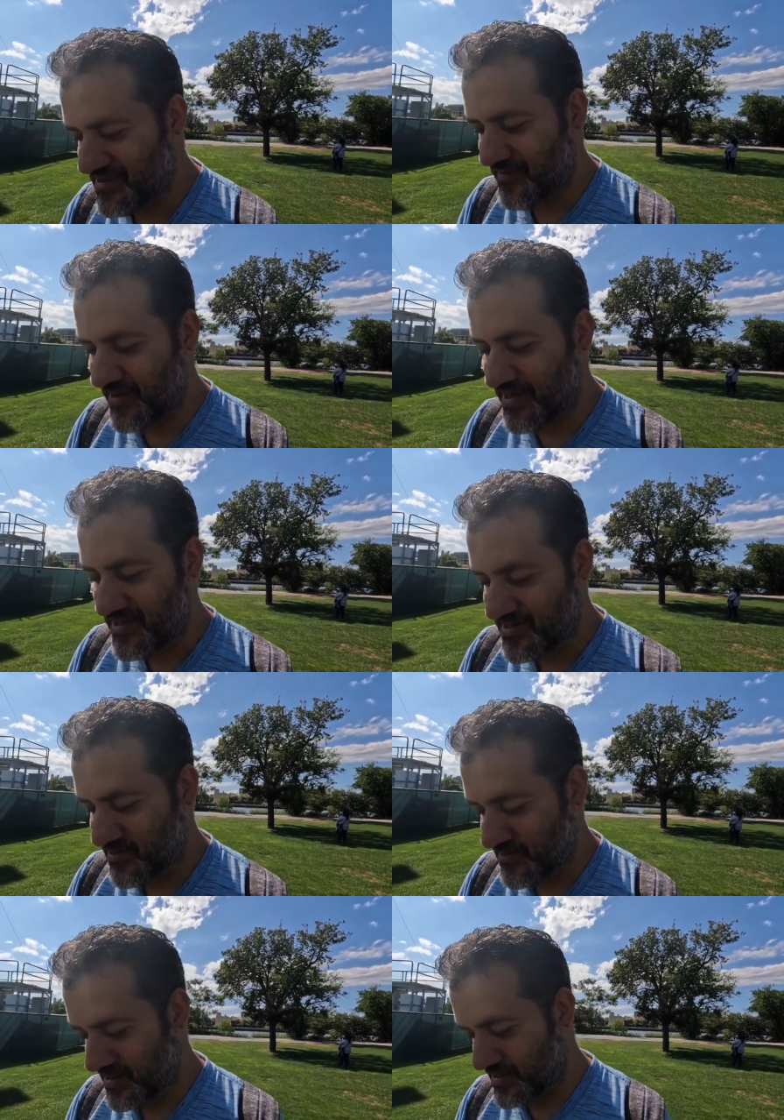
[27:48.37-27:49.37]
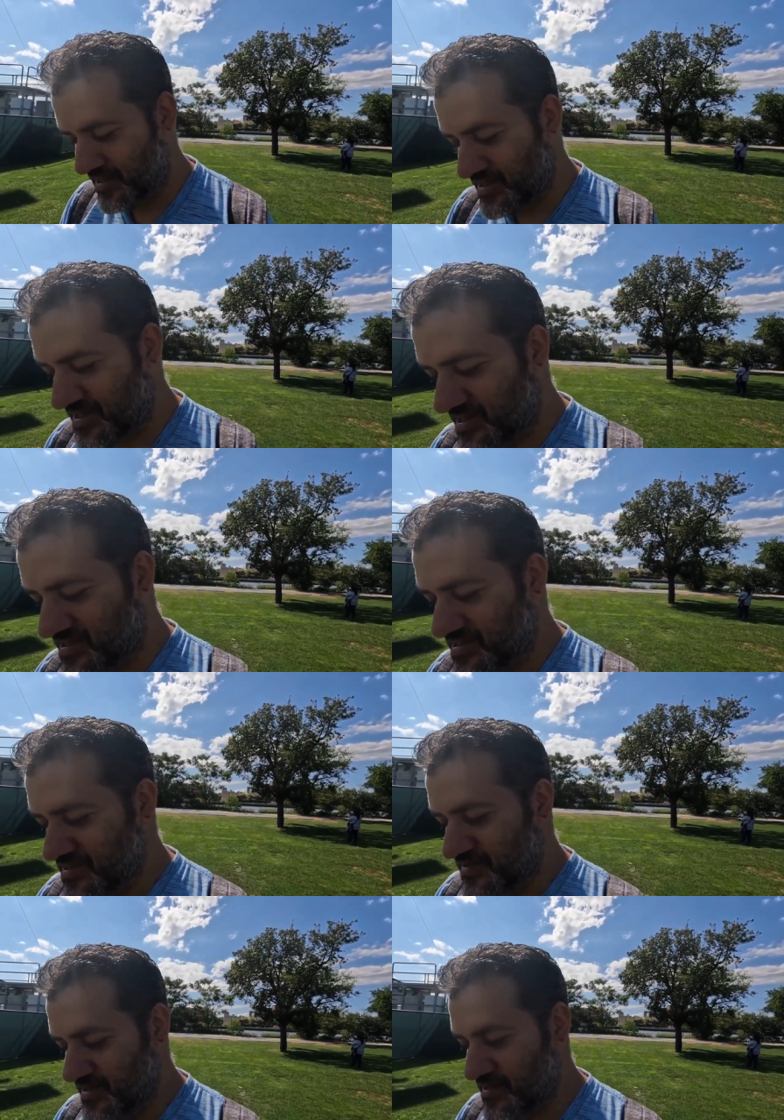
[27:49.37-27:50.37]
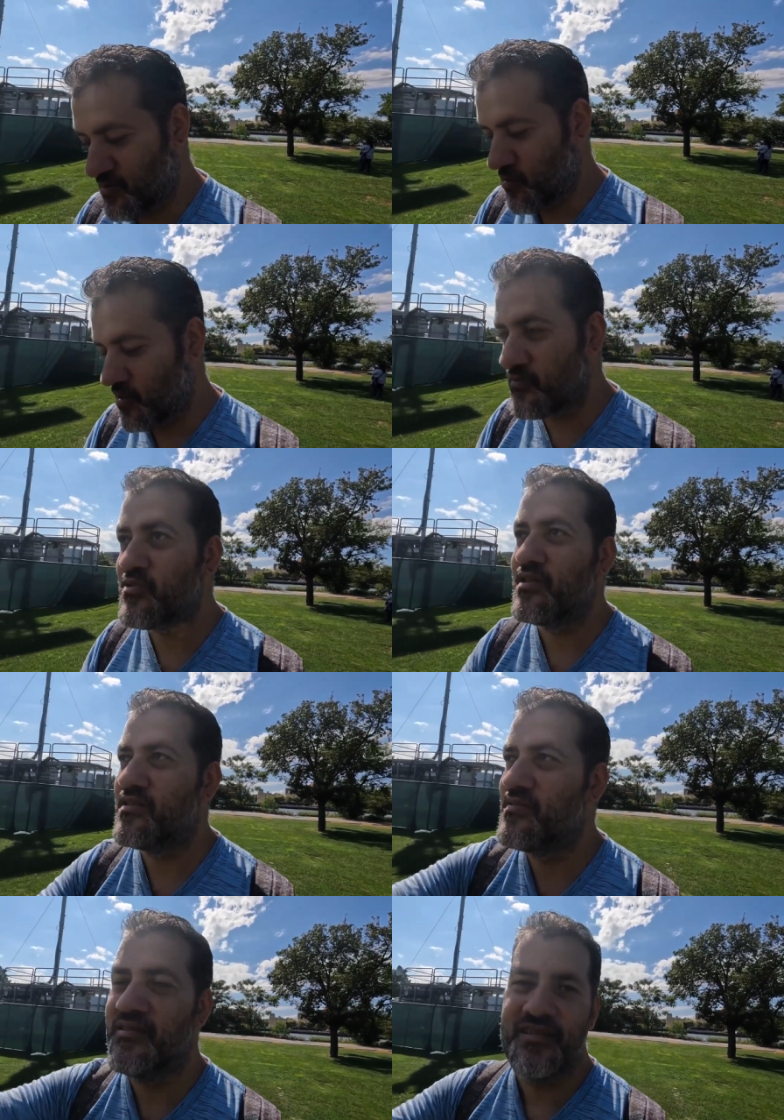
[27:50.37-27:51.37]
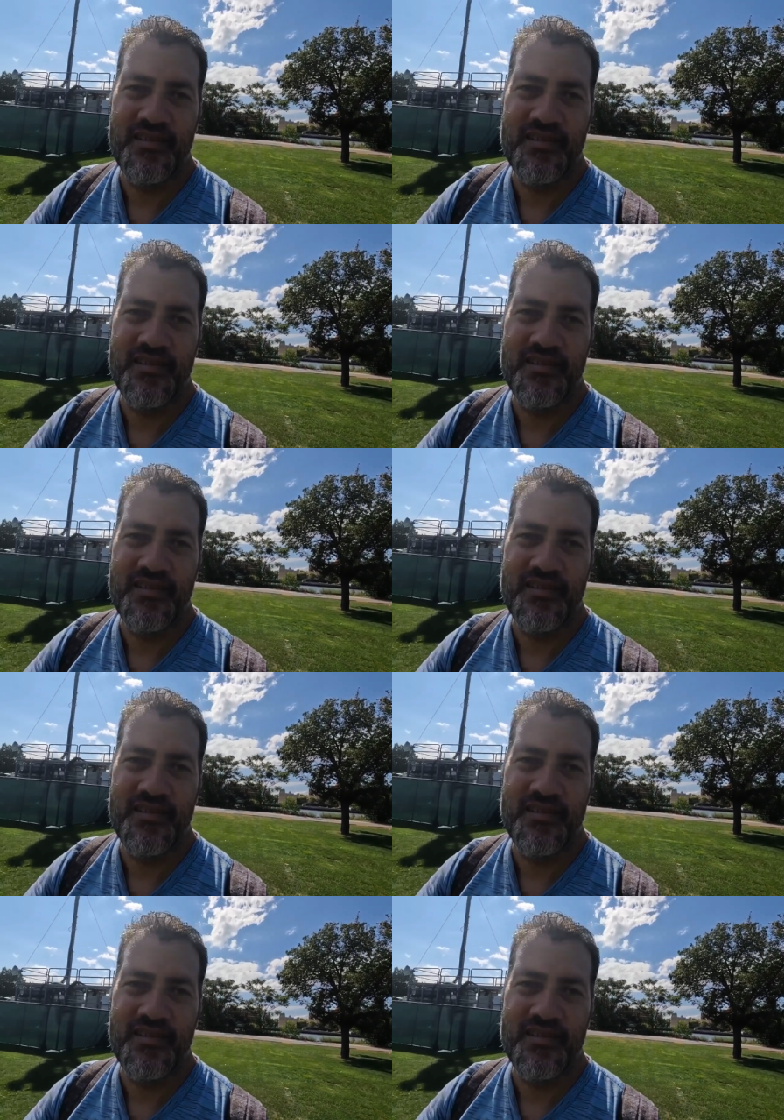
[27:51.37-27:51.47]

All right, so like that's it. Let's go on to the